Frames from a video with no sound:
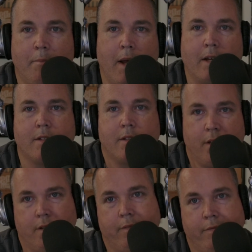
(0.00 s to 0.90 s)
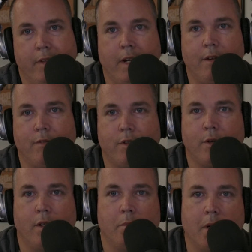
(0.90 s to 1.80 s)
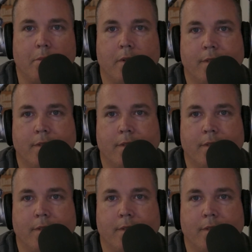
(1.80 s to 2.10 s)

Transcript: That makes the need for toilet paper.